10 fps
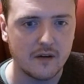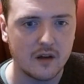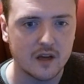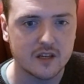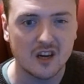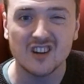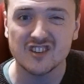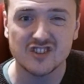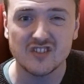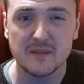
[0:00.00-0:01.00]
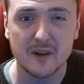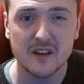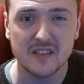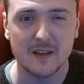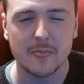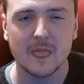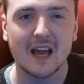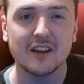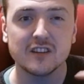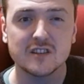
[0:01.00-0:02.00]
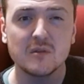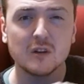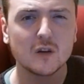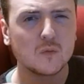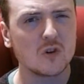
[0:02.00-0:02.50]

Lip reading: I can't stream either. And I don't like